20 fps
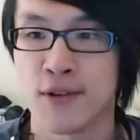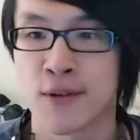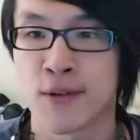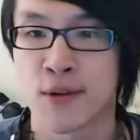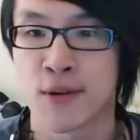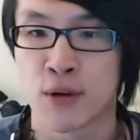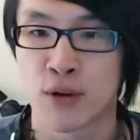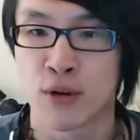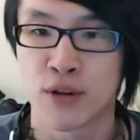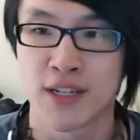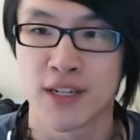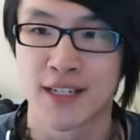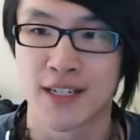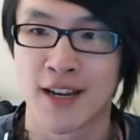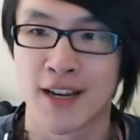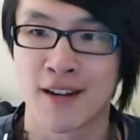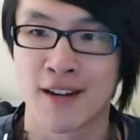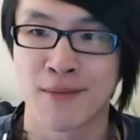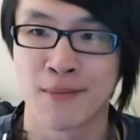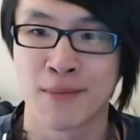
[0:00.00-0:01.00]
you could
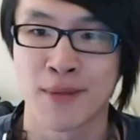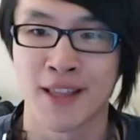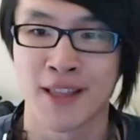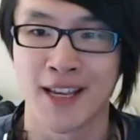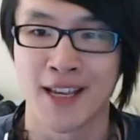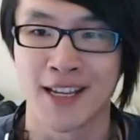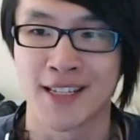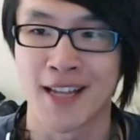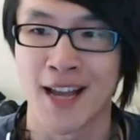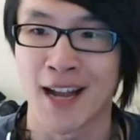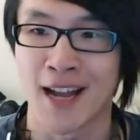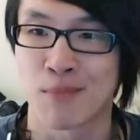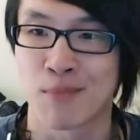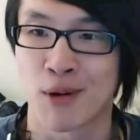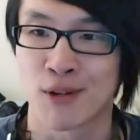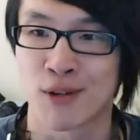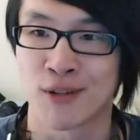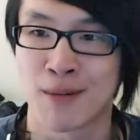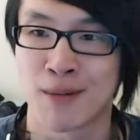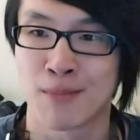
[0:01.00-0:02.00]
tell me the exact
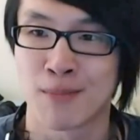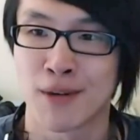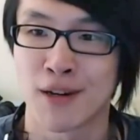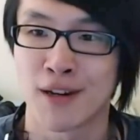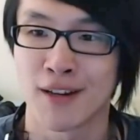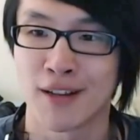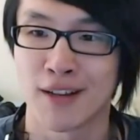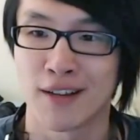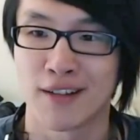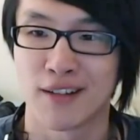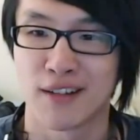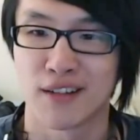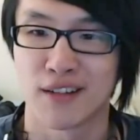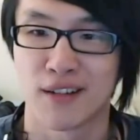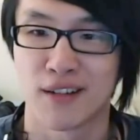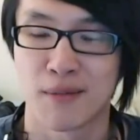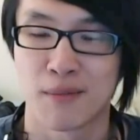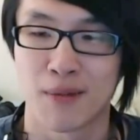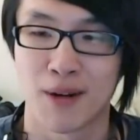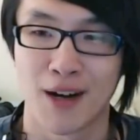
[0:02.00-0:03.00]
model number,
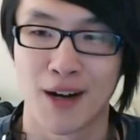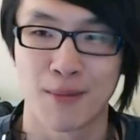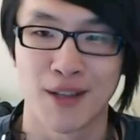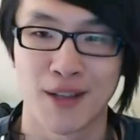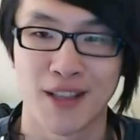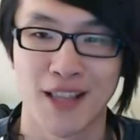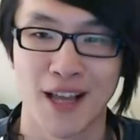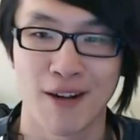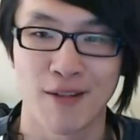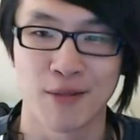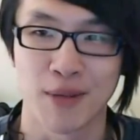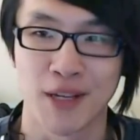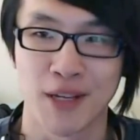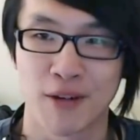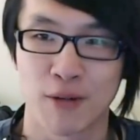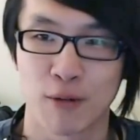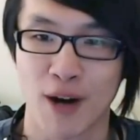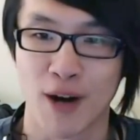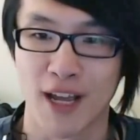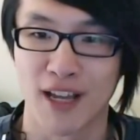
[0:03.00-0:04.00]
Mohammed, that would
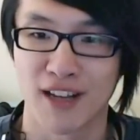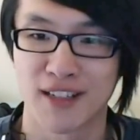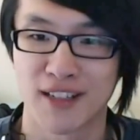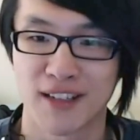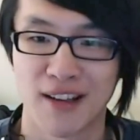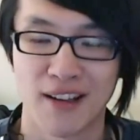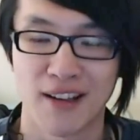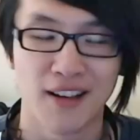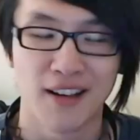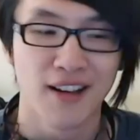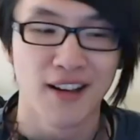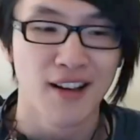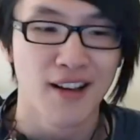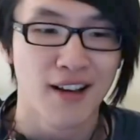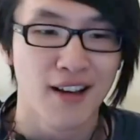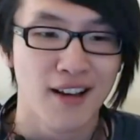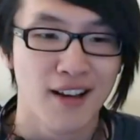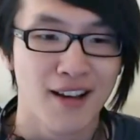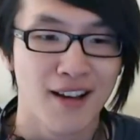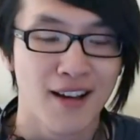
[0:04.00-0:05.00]
be great.
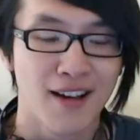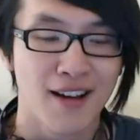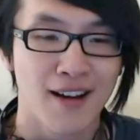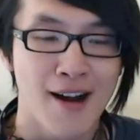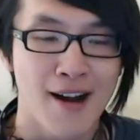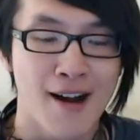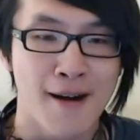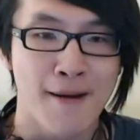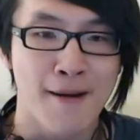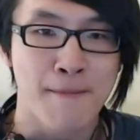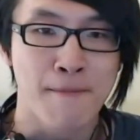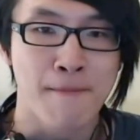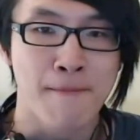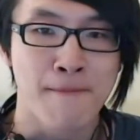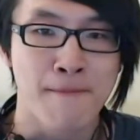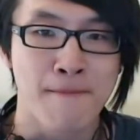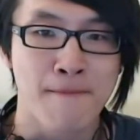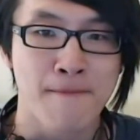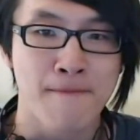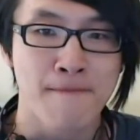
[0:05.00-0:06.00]

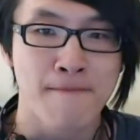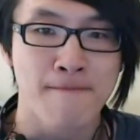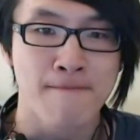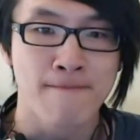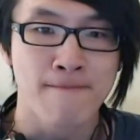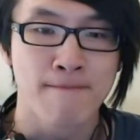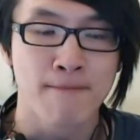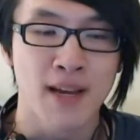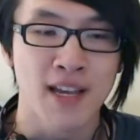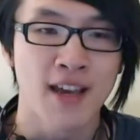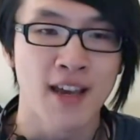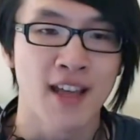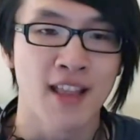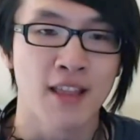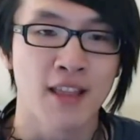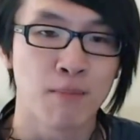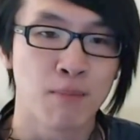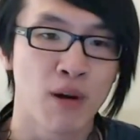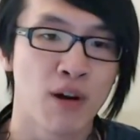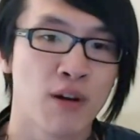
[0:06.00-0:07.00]
Um, but
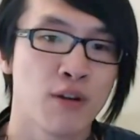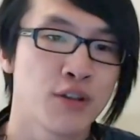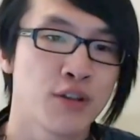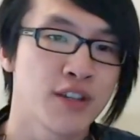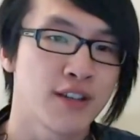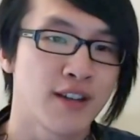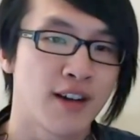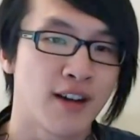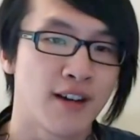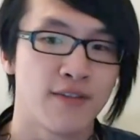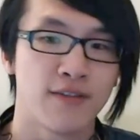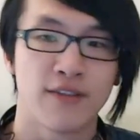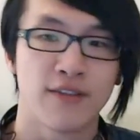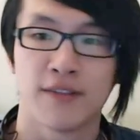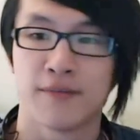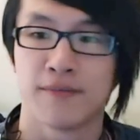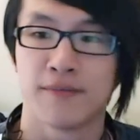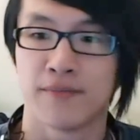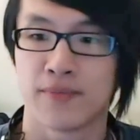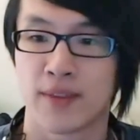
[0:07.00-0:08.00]
yeah, the Bose
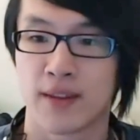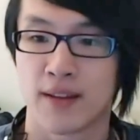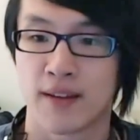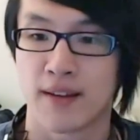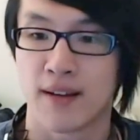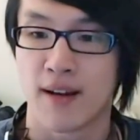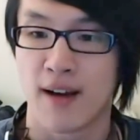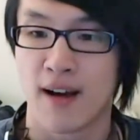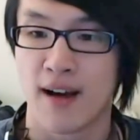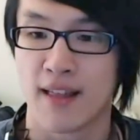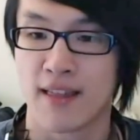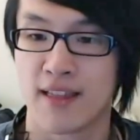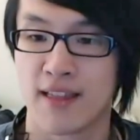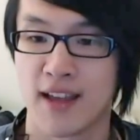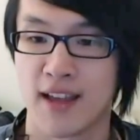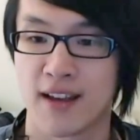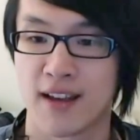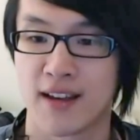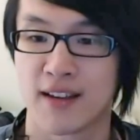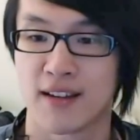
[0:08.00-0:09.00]
stuff, I
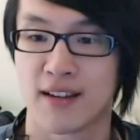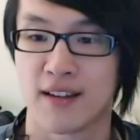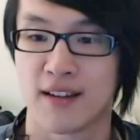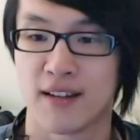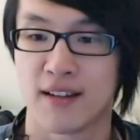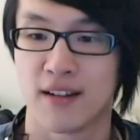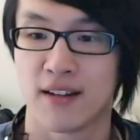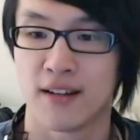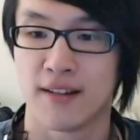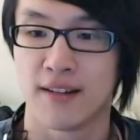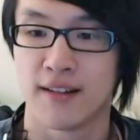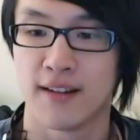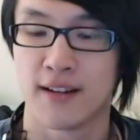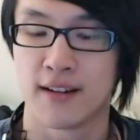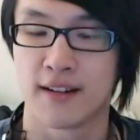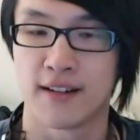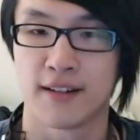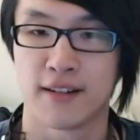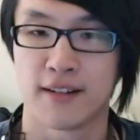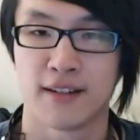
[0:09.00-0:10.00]
think, you
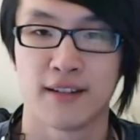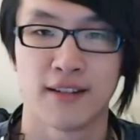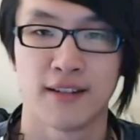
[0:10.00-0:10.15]
know,